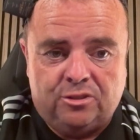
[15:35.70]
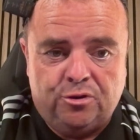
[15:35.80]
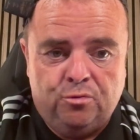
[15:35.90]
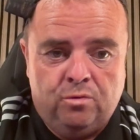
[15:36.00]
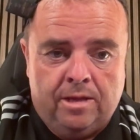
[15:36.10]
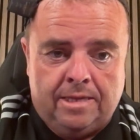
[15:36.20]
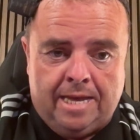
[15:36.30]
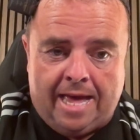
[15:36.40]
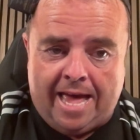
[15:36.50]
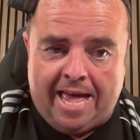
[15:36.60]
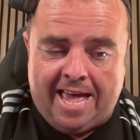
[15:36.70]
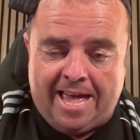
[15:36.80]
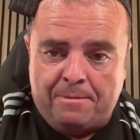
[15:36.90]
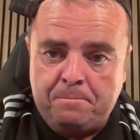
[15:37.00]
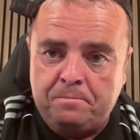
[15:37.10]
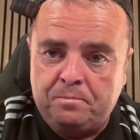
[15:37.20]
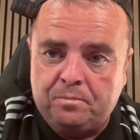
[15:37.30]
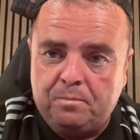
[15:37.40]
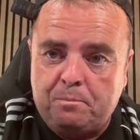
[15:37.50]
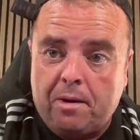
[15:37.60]
tool.
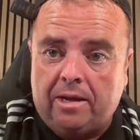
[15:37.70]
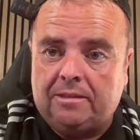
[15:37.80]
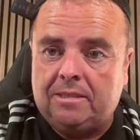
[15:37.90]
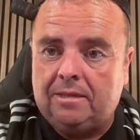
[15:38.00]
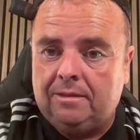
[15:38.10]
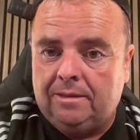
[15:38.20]
But